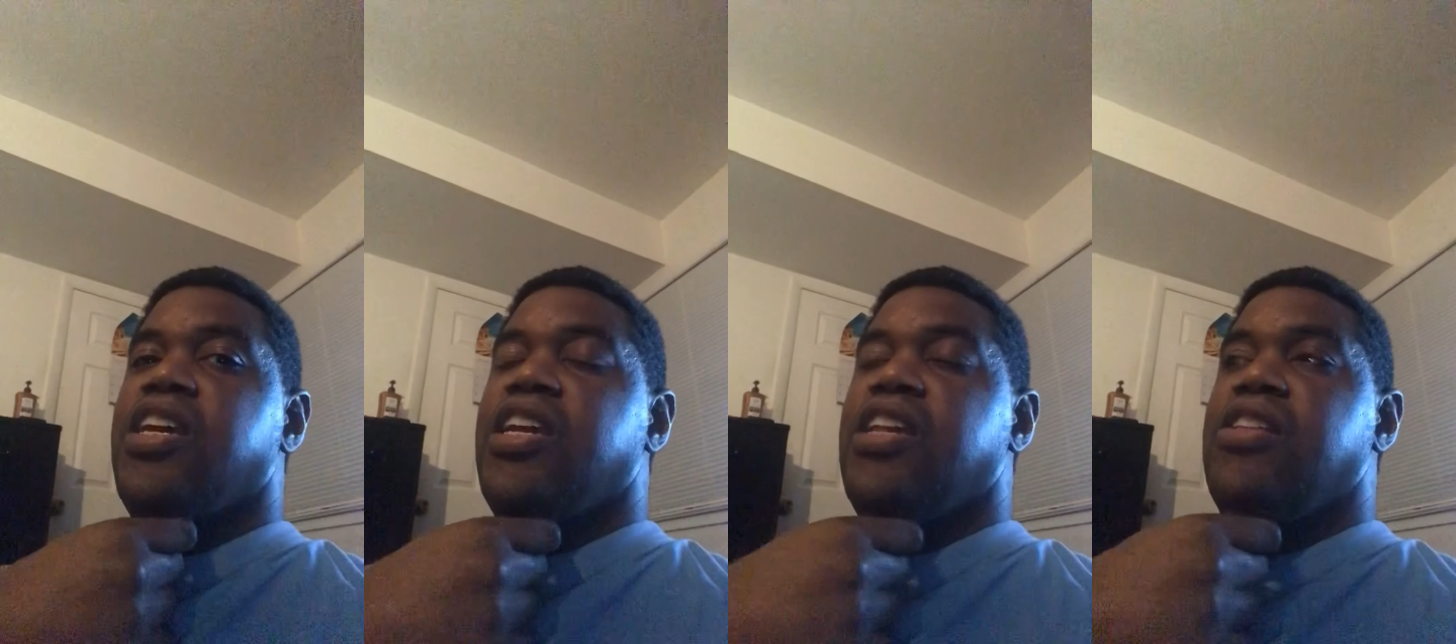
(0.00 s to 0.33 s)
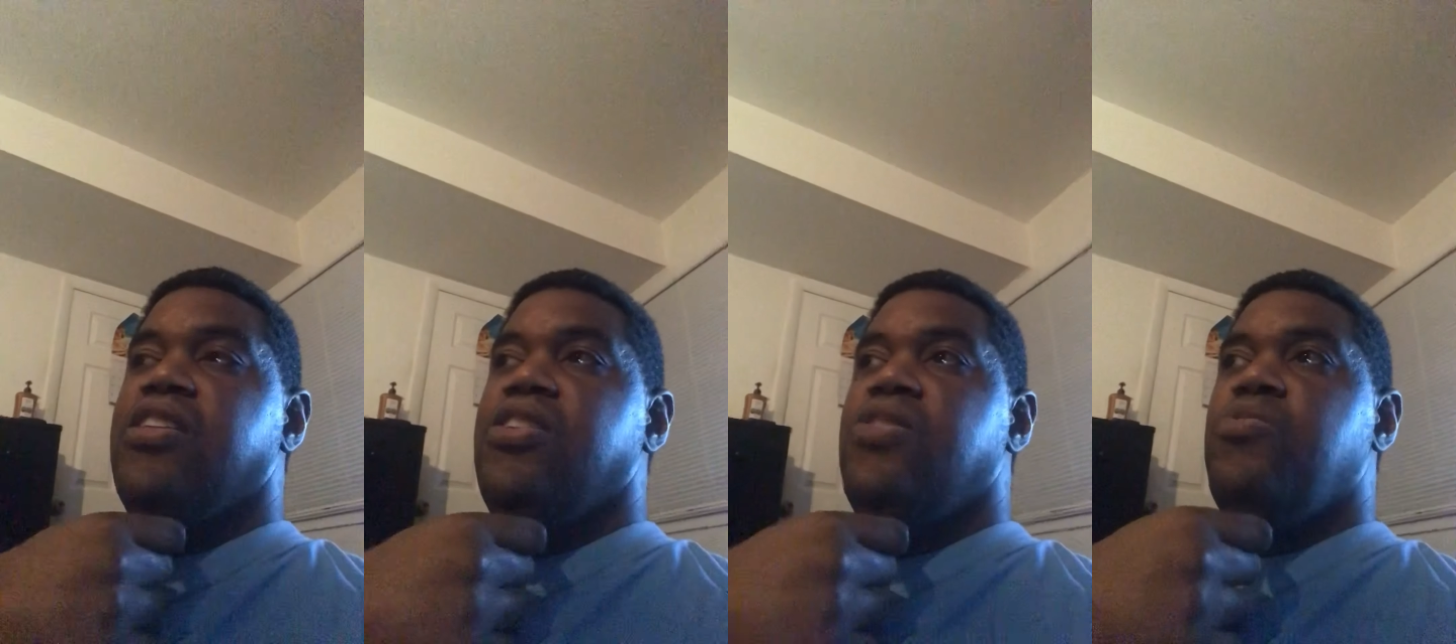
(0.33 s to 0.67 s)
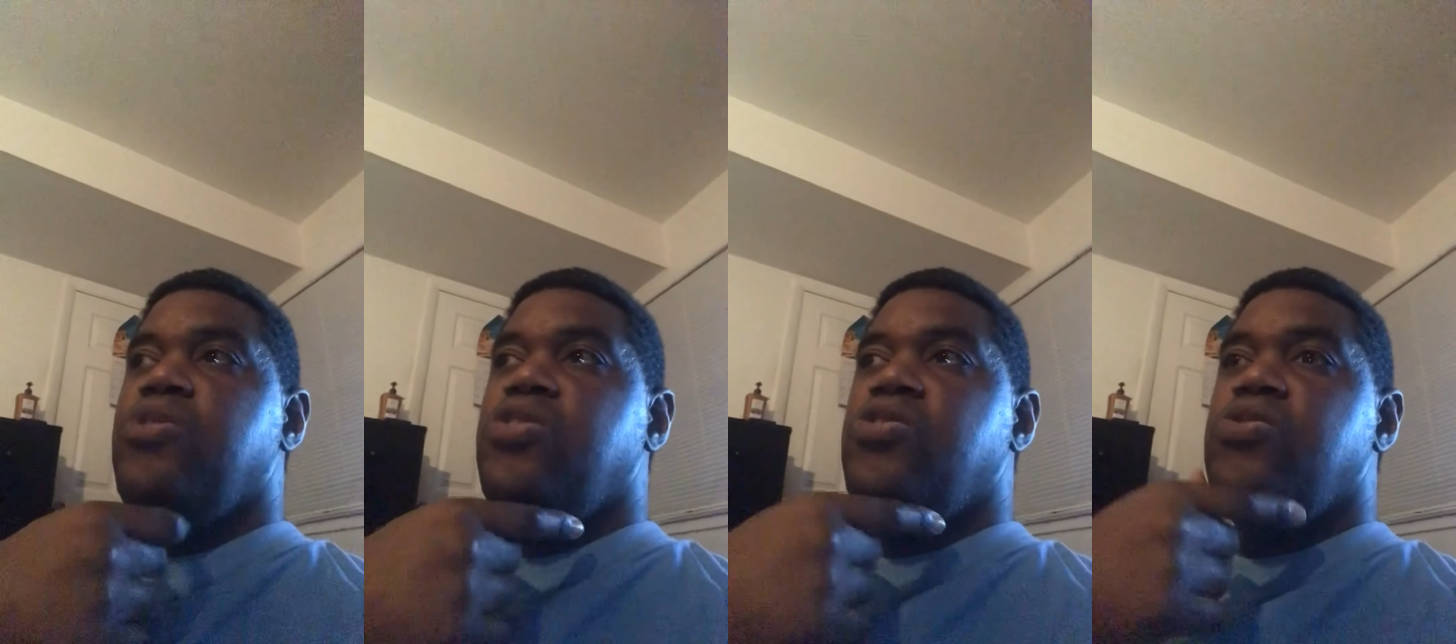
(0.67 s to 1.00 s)
And
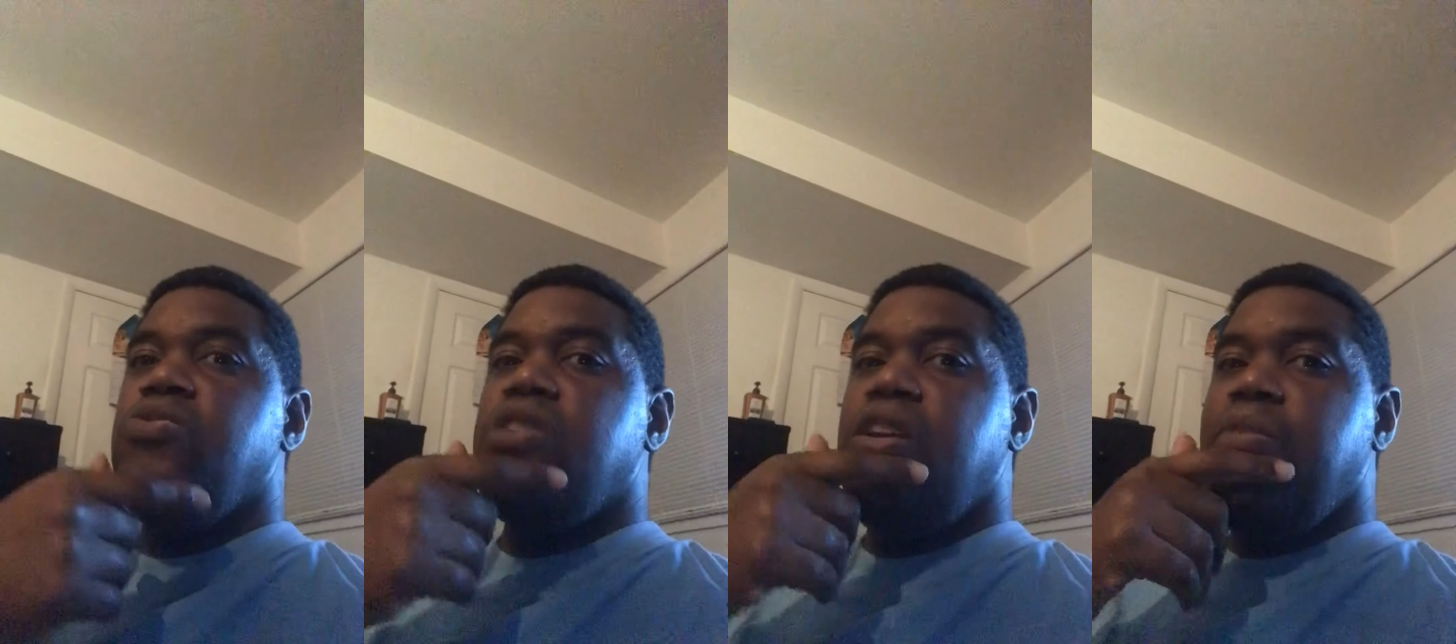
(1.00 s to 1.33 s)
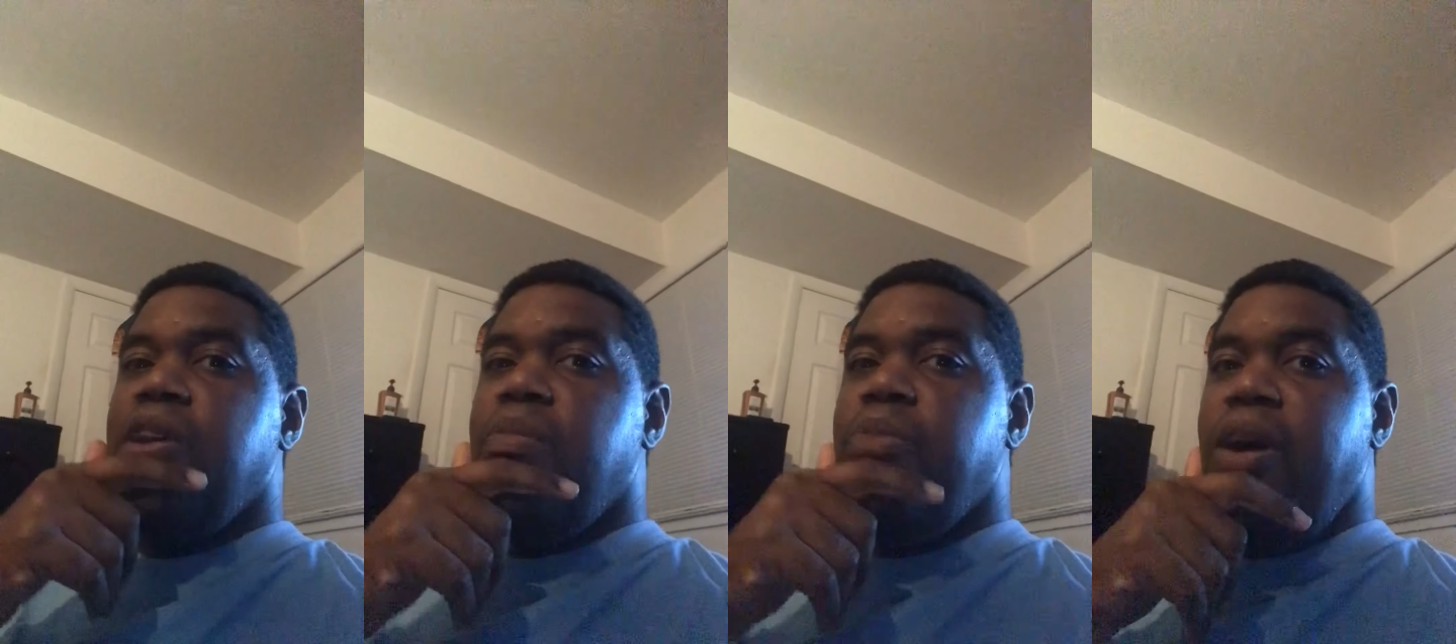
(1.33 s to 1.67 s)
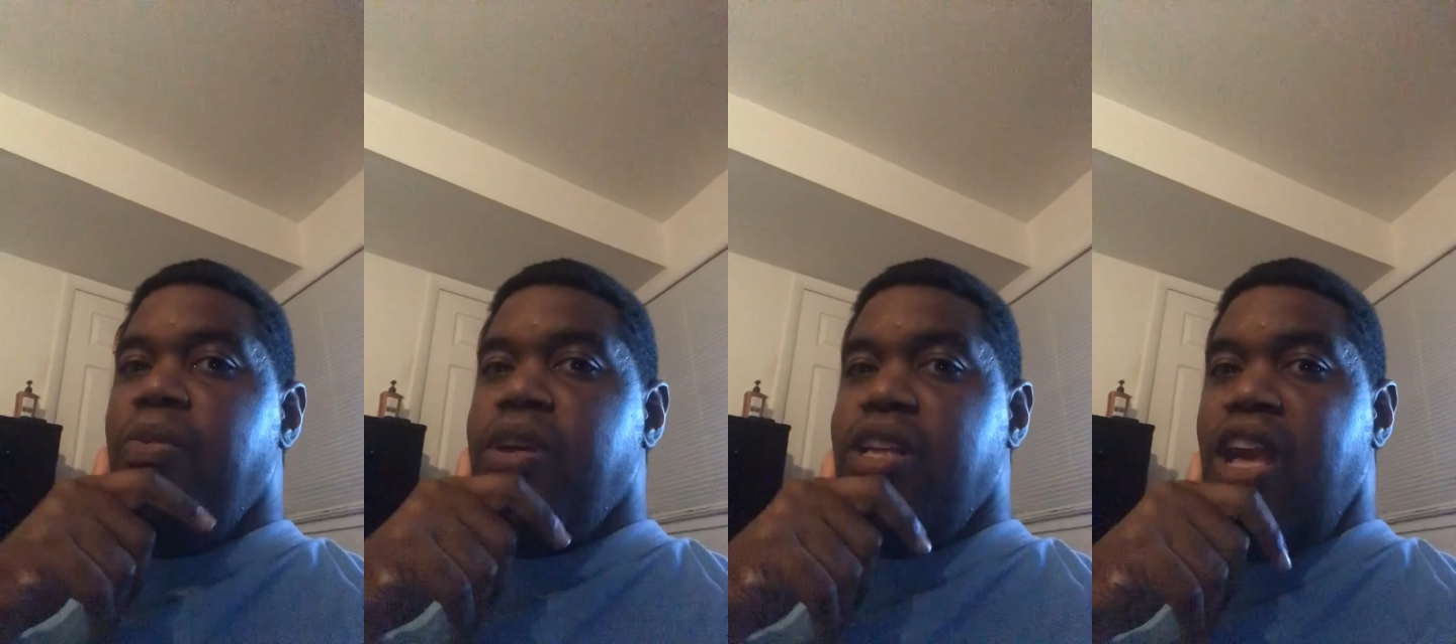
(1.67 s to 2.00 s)
when the truth come out
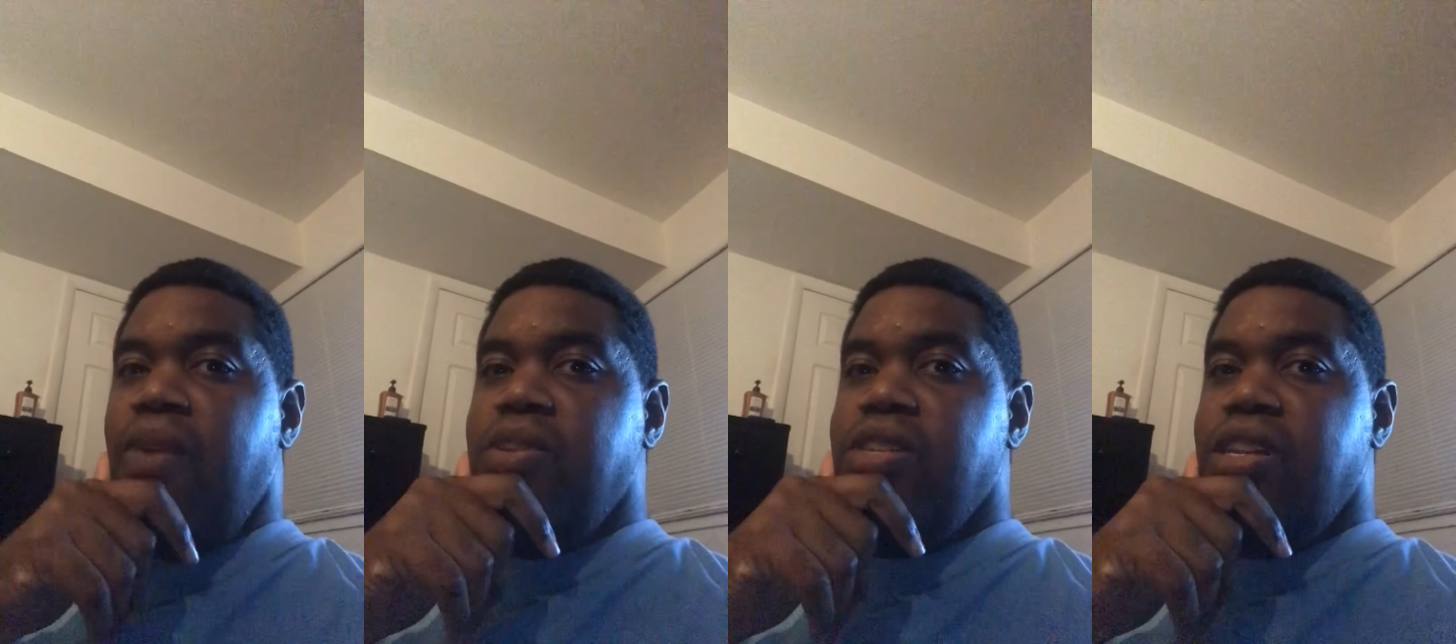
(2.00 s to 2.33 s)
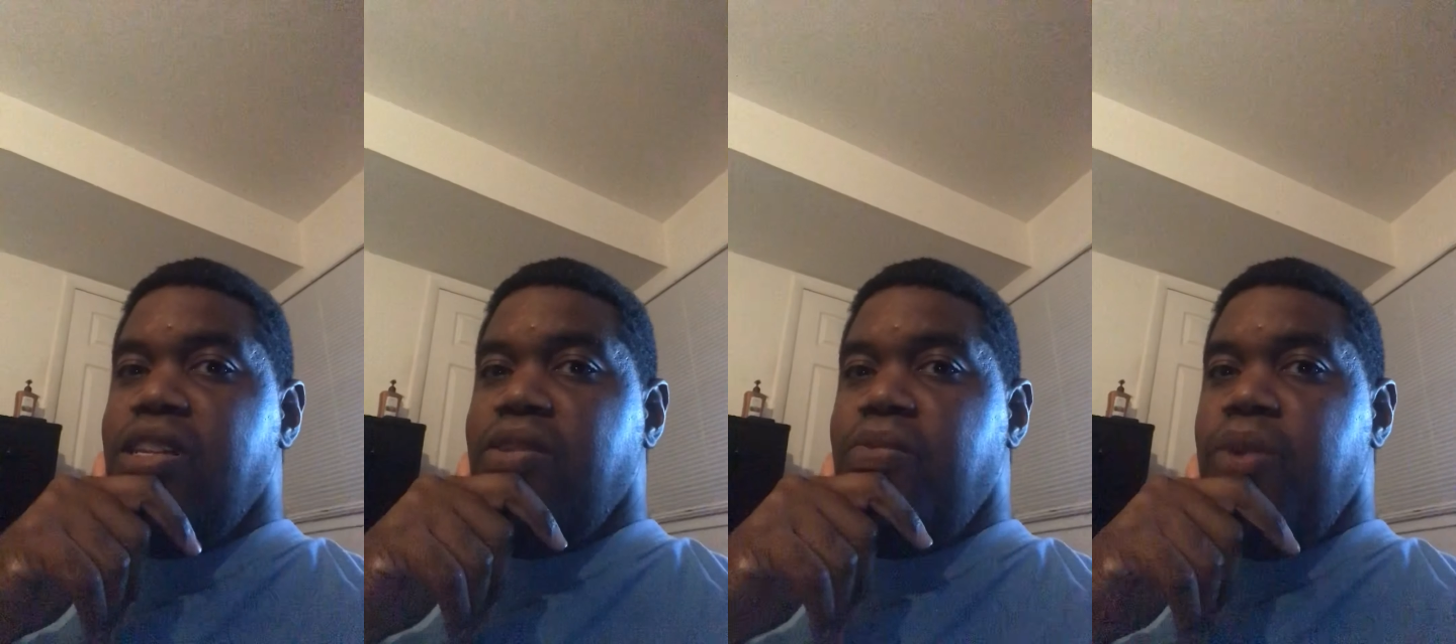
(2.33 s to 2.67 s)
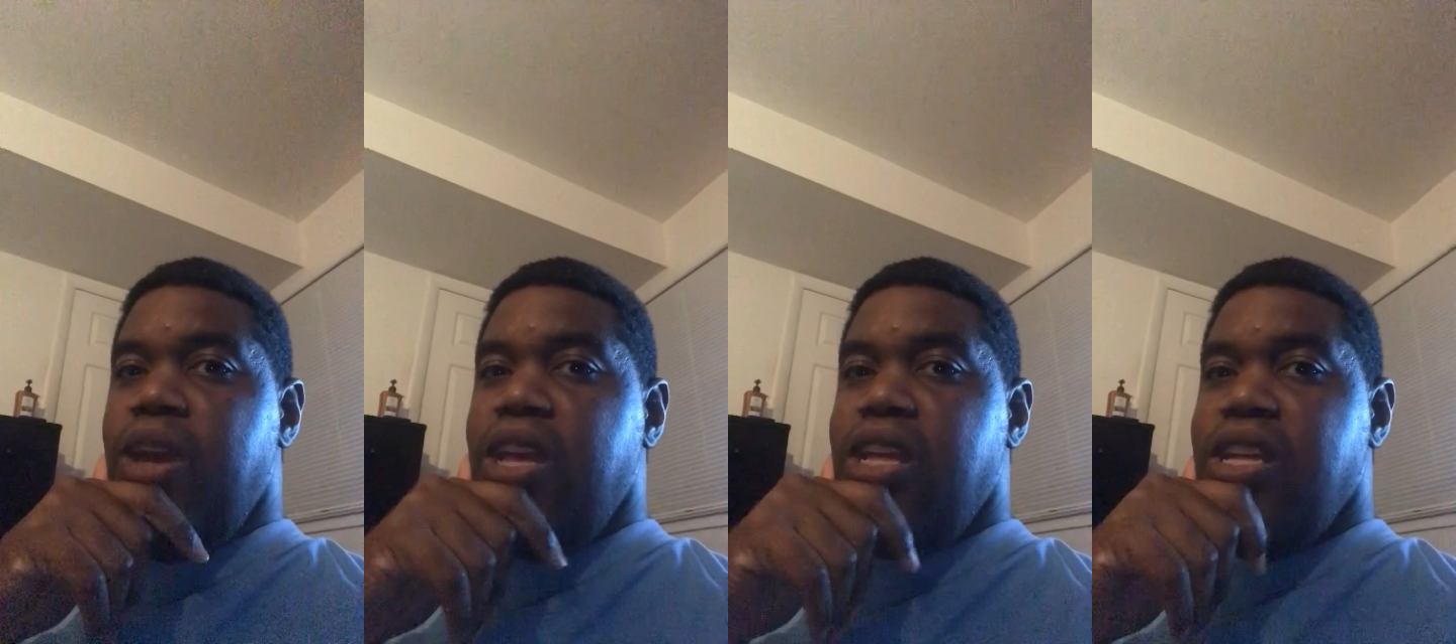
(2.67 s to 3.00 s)
about what Gary did to
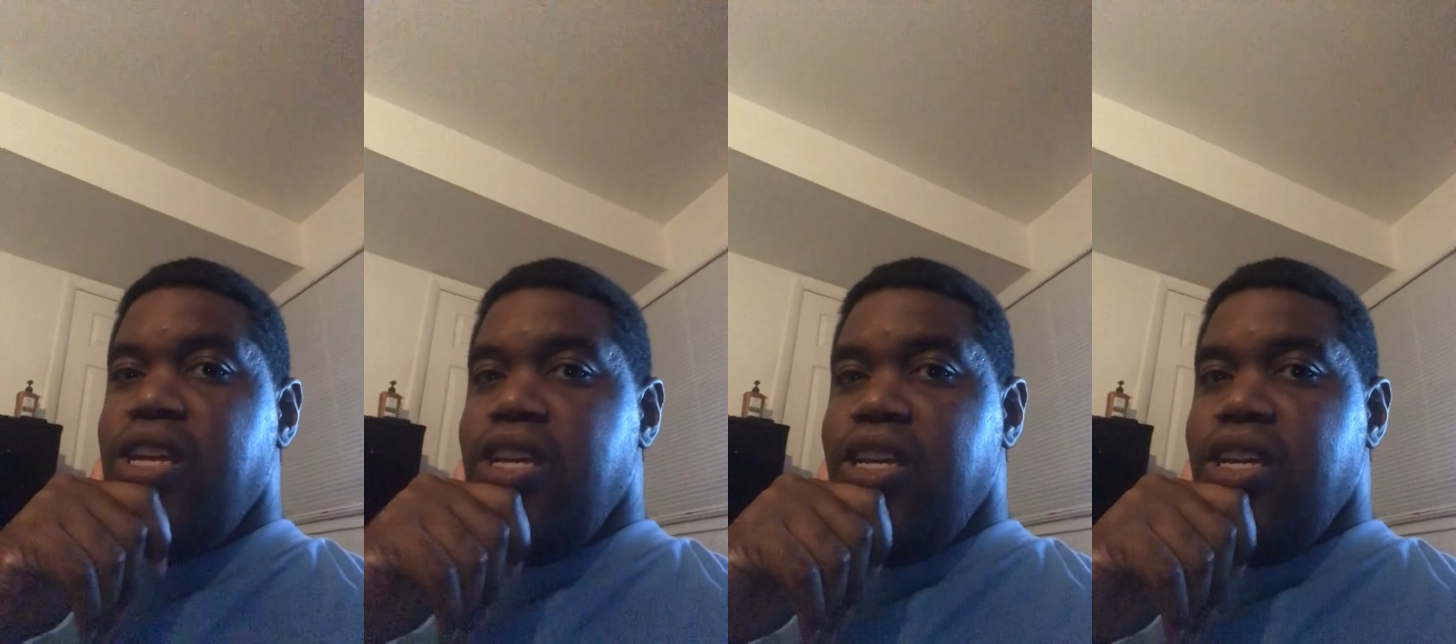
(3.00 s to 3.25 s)
Wick,